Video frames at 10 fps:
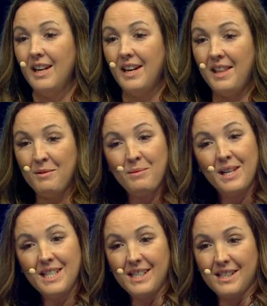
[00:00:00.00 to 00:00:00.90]
And that was what
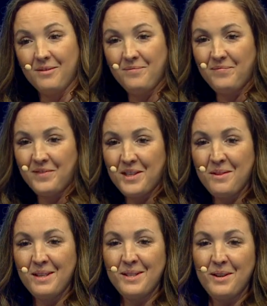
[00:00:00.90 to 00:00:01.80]
I did.
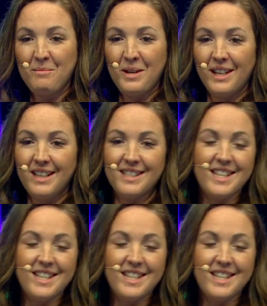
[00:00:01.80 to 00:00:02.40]
So I started working in